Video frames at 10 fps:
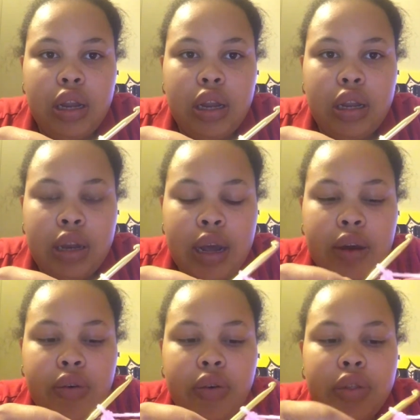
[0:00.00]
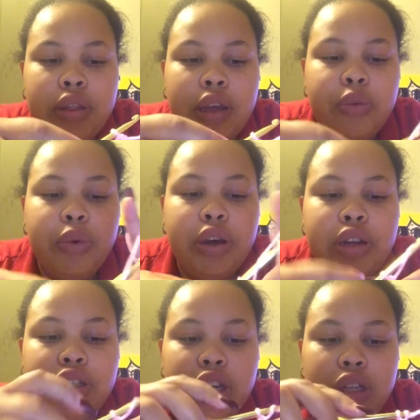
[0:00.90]
Now then we're gonna
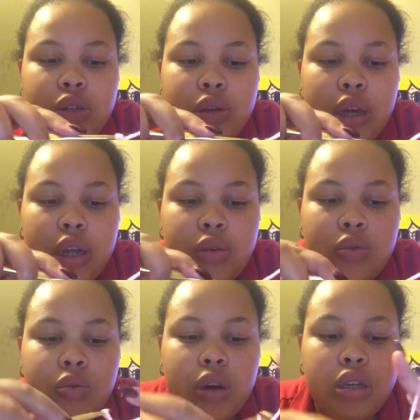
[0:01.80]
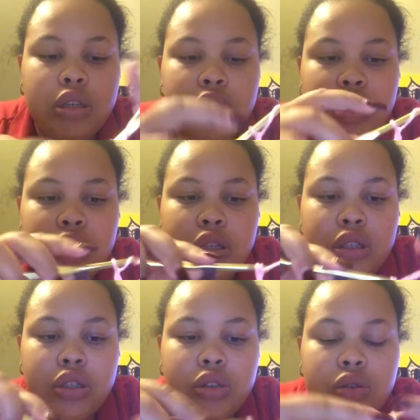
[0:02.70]
chain 2 again, 1,
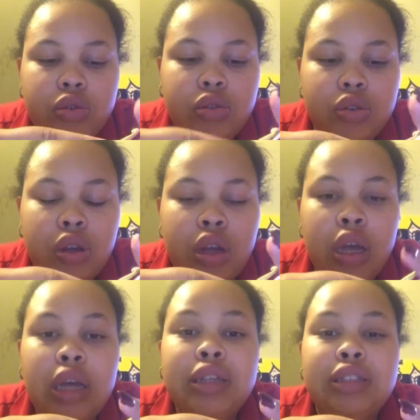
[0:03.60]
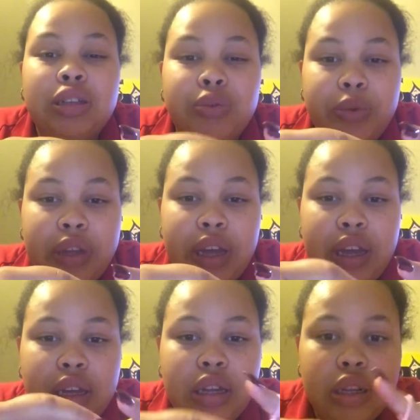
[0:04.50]
2, till we get
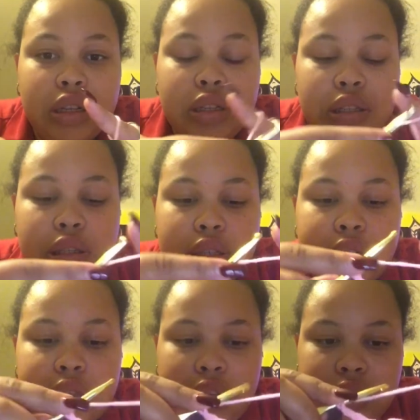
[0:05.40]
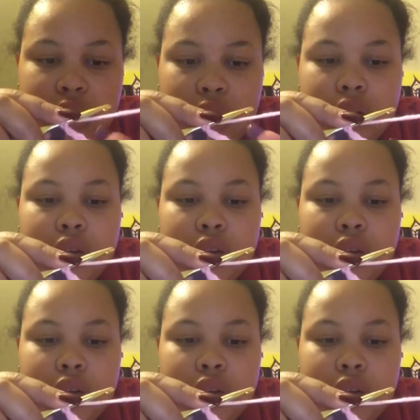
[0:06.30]
to 16.